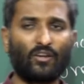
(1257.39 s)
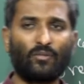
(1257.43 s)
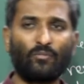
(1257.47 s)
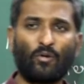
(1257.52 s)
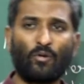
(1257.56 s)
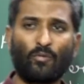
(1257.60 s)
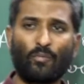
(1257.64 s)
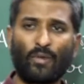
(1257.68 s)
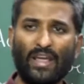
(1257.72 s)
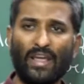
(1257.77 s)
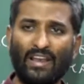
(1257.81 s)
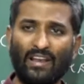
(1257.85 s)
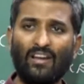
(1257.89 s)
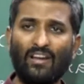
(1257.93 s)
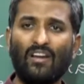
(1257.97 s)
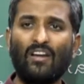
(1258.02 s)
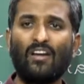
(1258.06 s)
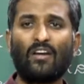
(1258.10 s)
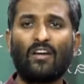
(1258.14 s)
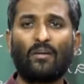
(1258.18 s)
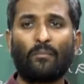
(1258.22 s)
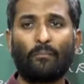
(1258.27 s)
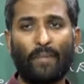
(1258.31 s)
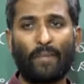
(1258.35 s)
mobile
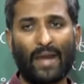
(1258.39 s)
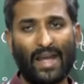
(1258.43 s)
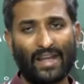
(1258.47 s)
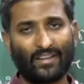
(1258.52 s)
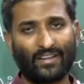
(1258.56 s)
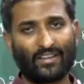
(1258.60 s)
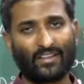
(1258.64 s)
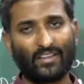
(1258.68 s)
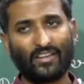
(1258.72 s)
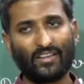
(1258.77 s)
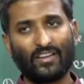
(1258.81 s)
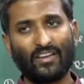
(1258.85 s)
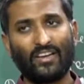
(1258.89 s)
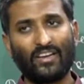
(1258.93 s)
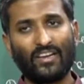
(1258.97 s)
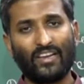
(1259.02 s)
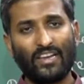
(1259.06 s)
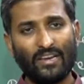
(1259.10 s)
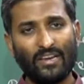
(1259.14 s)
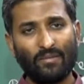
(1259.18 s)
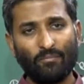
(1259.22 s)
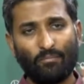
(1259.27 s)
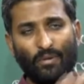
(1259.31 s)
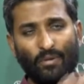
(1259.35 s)
banking.
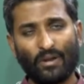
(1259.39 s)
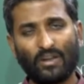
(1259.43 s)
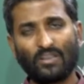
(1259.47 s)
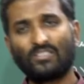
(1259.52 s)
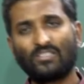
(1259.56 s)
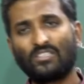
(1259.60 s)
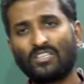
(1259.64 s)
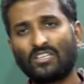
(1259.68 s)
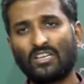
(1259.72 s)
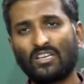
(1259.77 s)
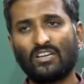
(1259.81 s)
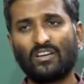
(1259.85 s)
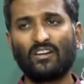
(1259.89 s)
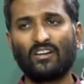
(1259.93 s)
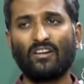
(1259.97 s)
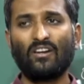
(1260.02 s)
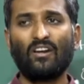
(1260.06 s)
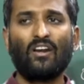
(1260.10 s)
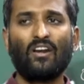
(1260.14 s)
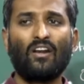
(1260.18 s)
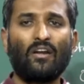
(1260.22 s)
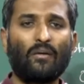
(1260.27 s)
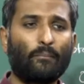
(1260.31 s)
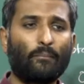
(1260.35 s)
In particular,
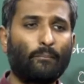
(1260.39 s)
